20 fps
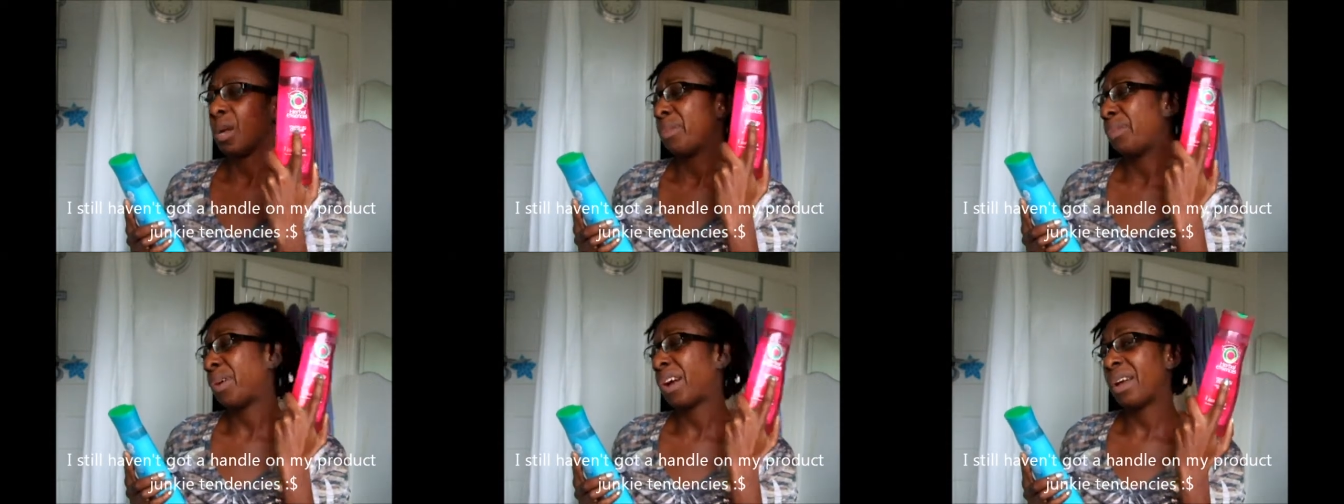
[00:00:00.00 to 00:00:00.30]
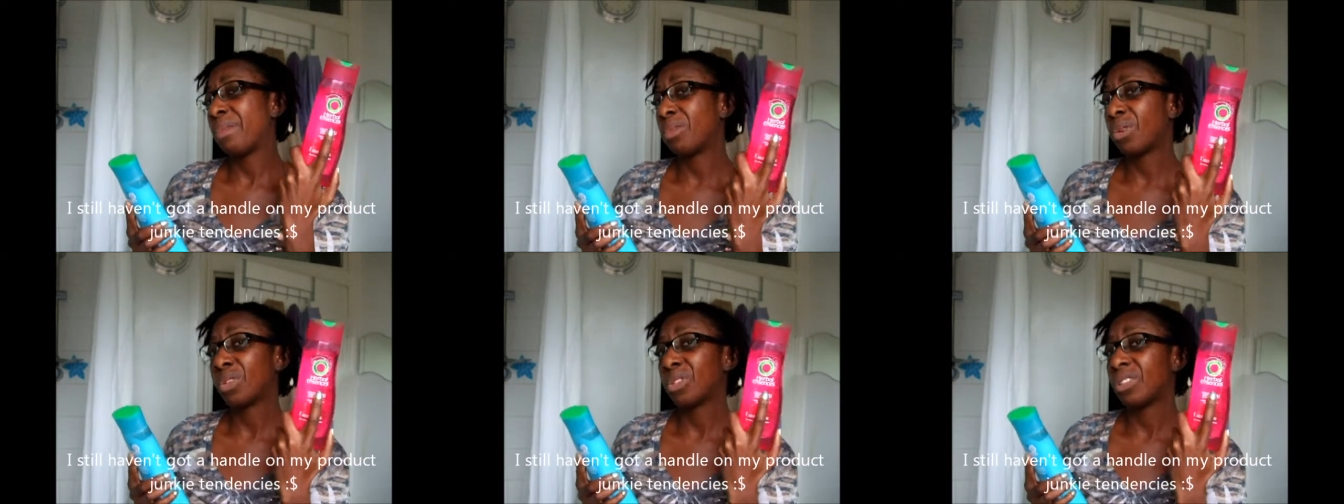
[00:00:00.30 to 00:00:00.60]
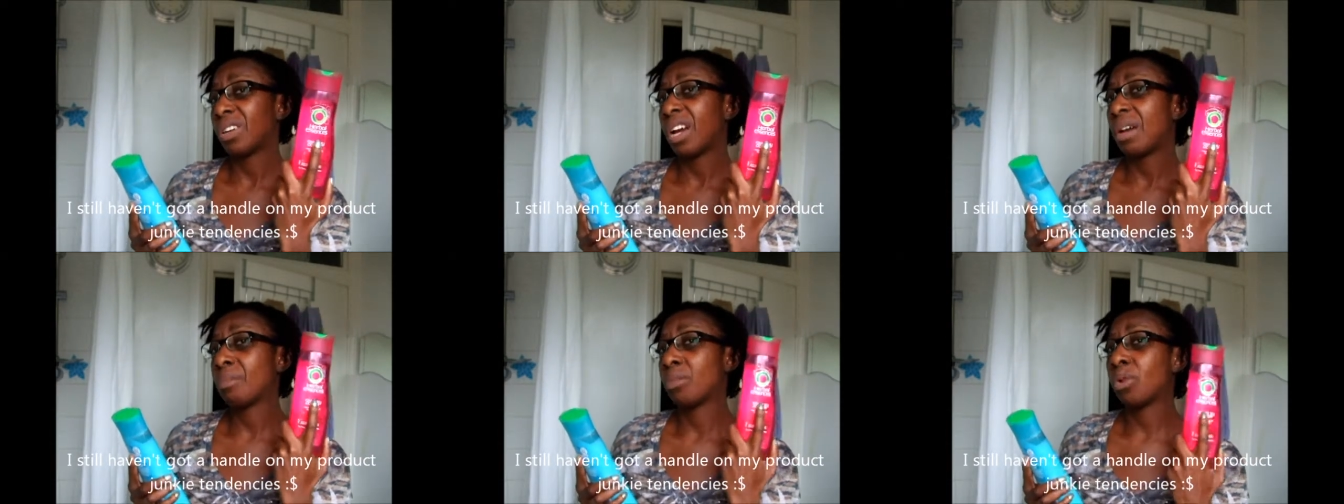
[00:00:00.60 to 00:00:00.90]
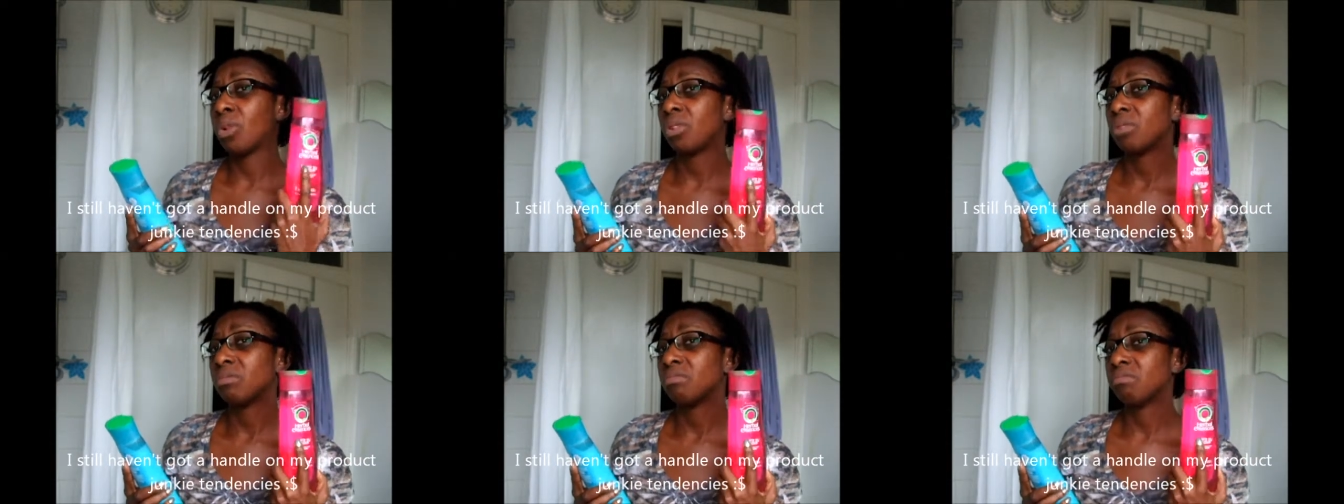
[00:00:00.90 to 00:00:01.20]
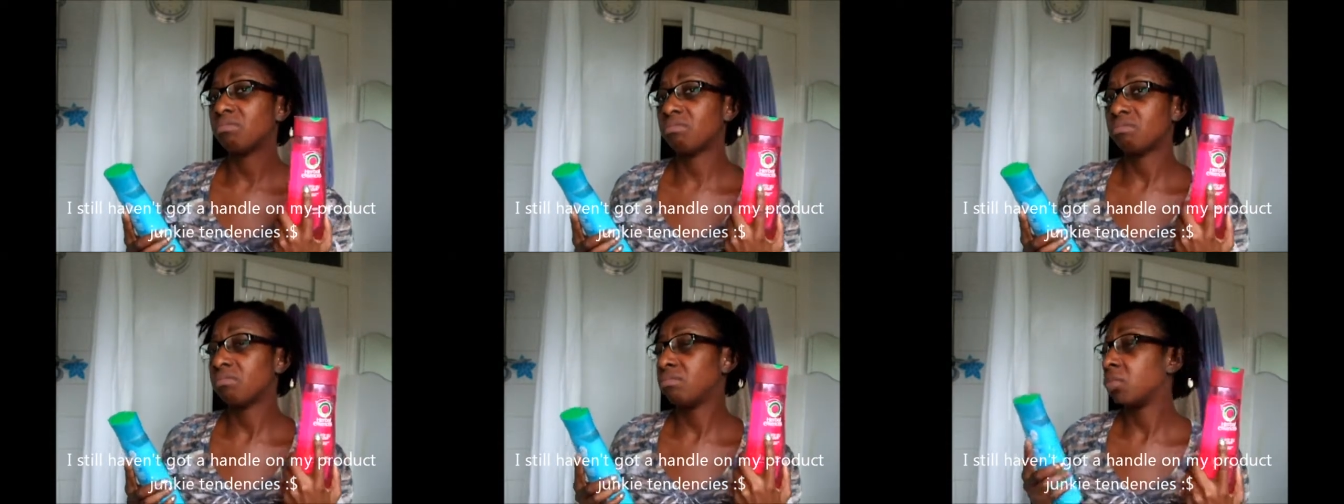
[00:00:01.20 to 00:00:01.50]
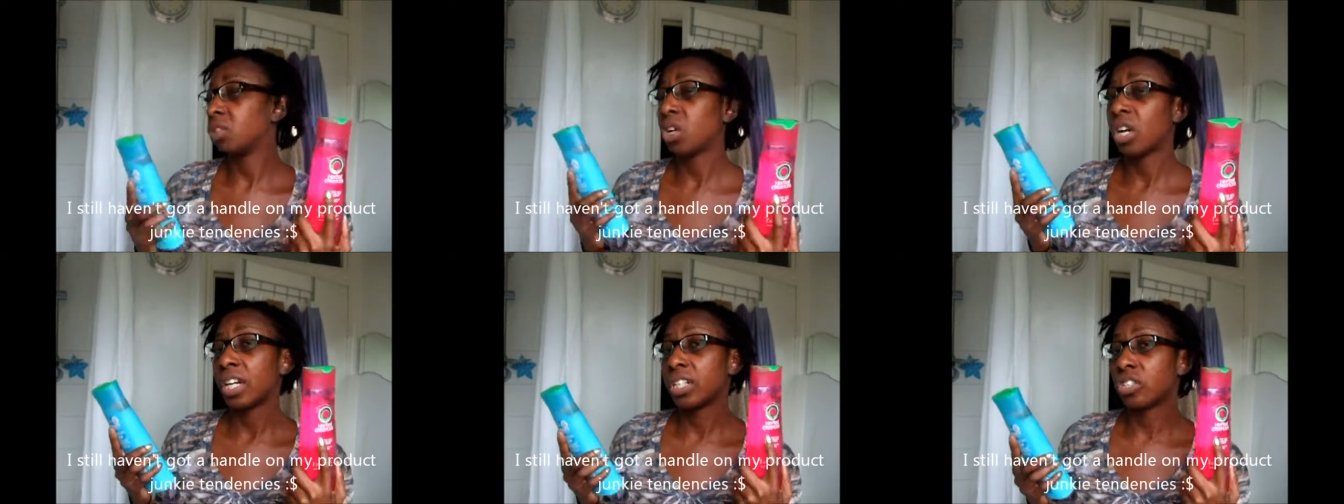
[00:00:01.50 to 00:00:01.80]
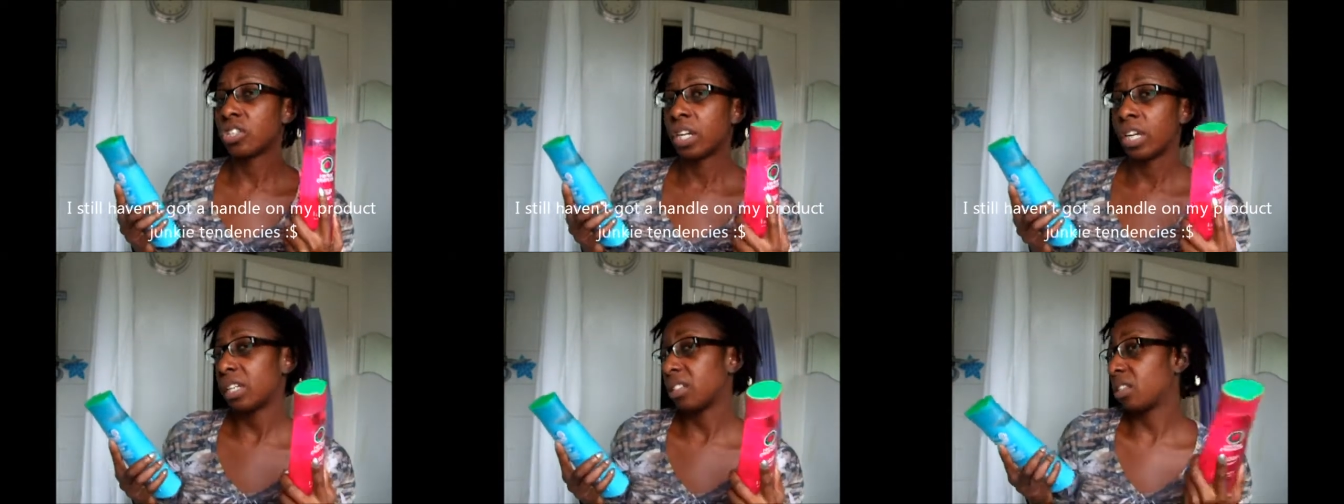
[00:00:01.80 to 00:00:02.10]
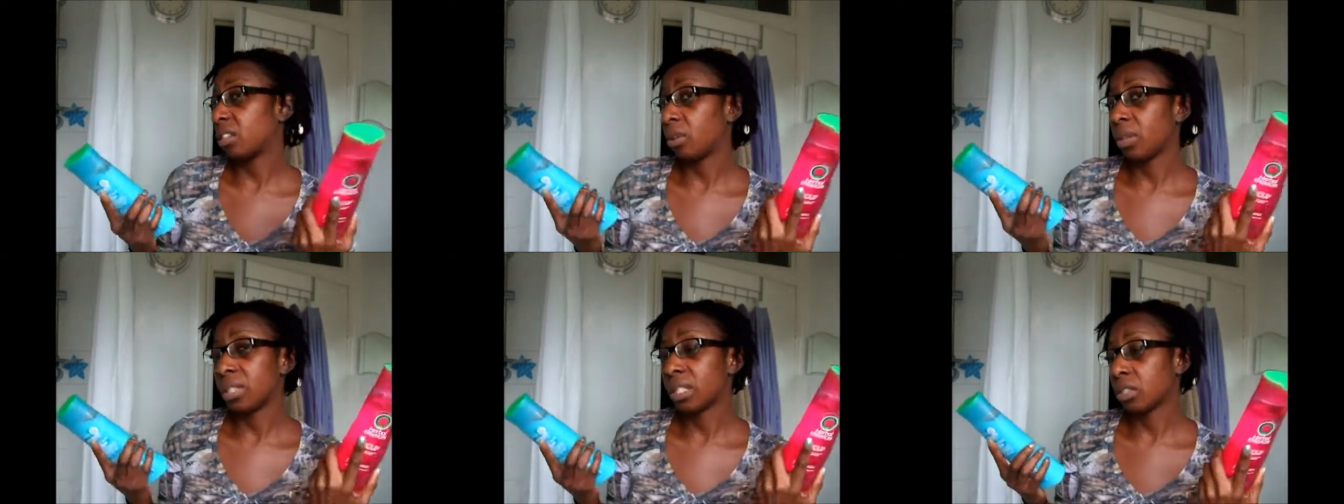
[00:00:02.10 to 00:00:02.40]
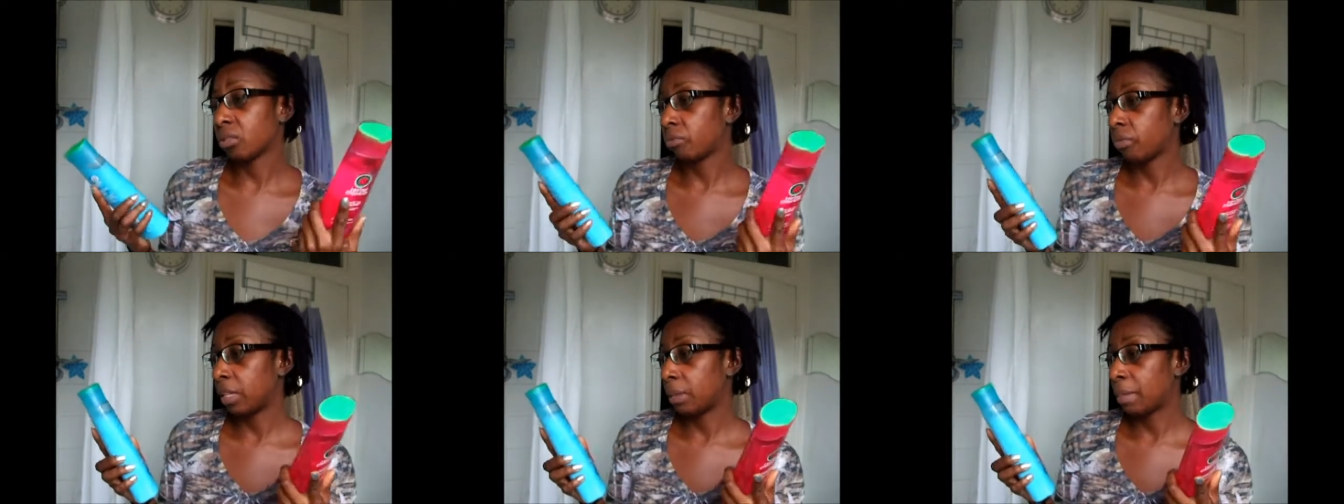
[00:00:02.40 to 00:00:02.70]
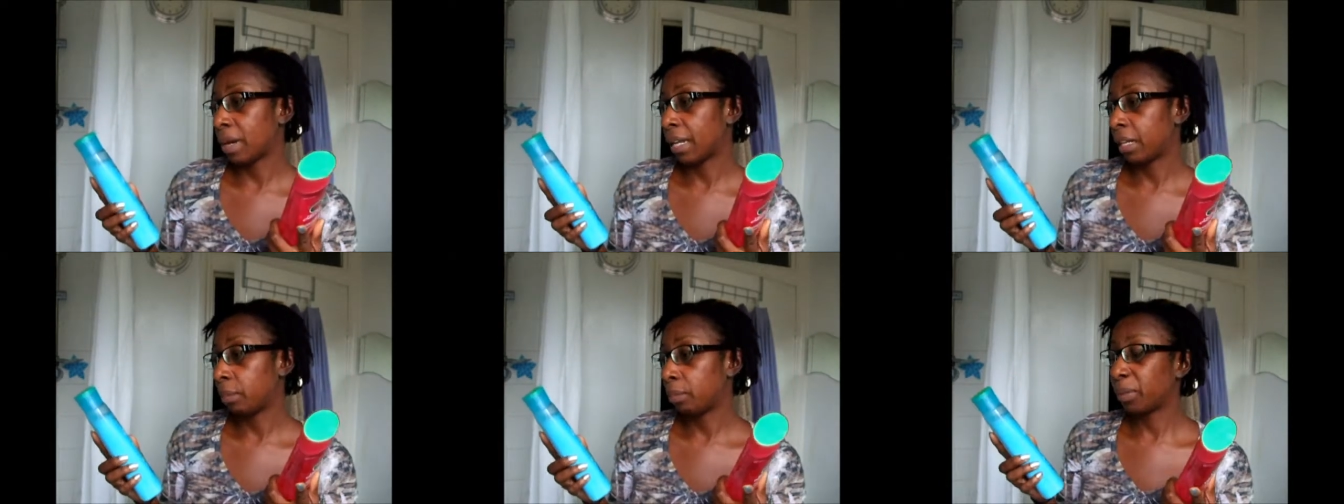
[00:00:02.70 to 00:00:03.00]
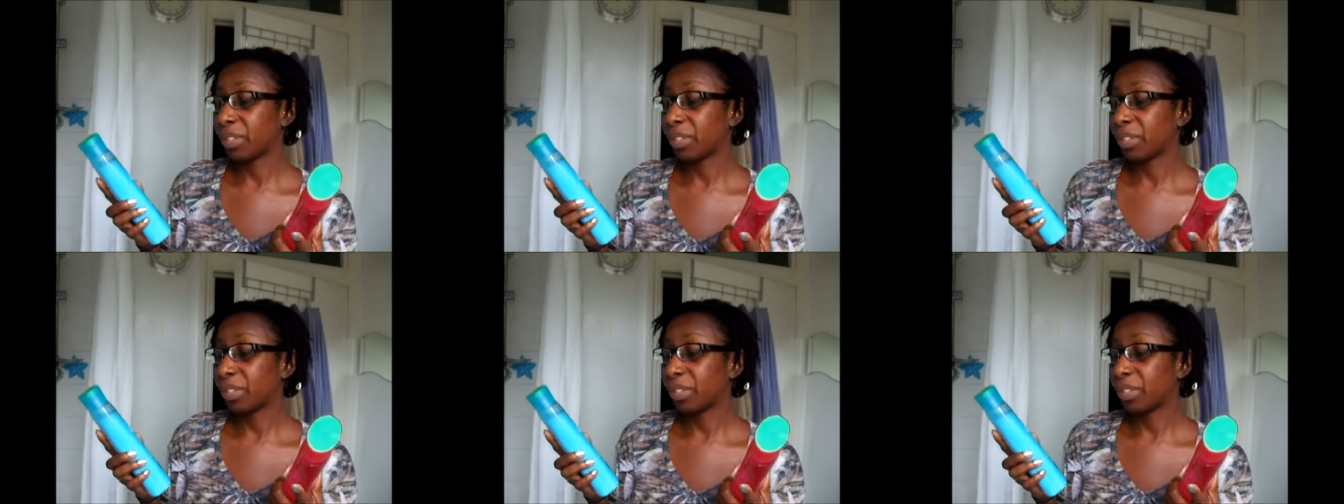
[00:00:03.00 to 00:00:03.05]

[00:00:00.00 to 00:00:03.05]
but I'm not I'm not dyed yet, so it doesn't really matter.